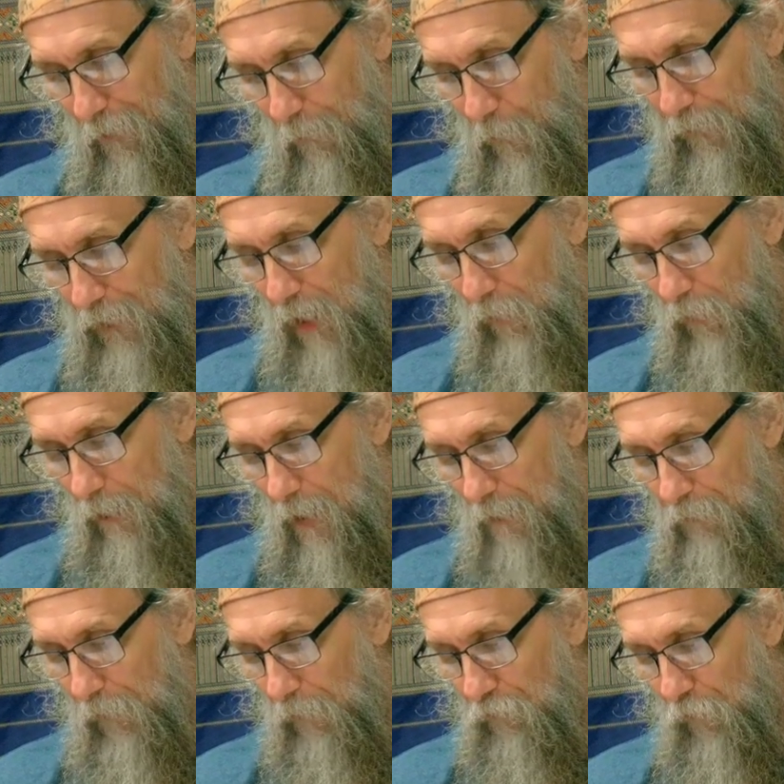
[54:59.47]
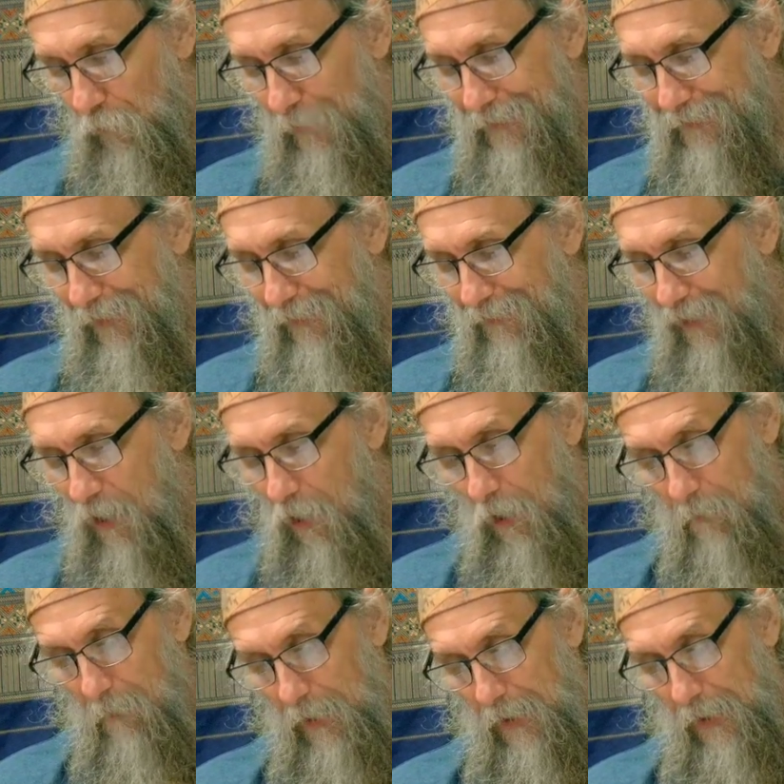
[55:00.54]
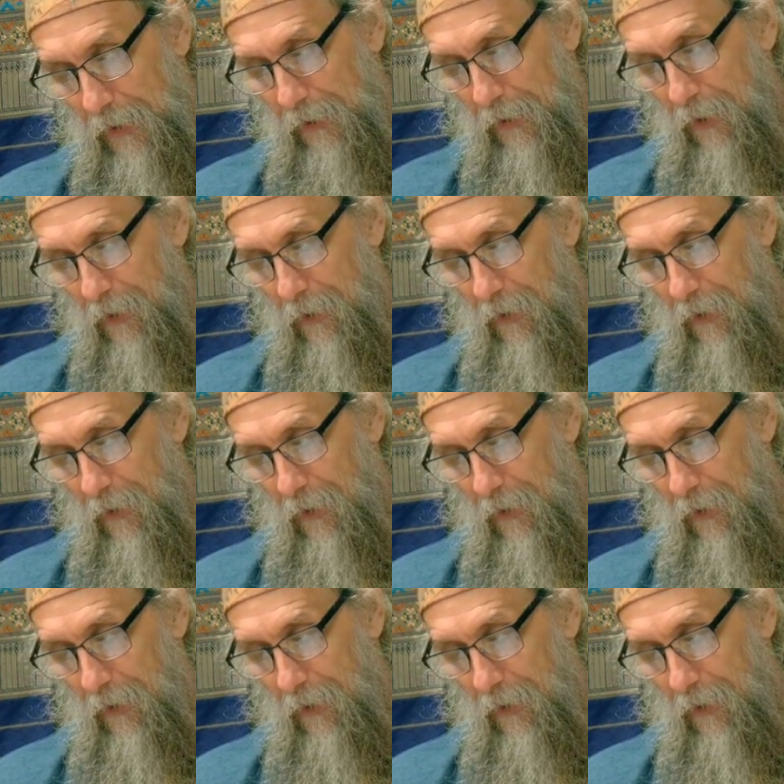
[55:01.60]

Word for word: Without love, there's only disharmony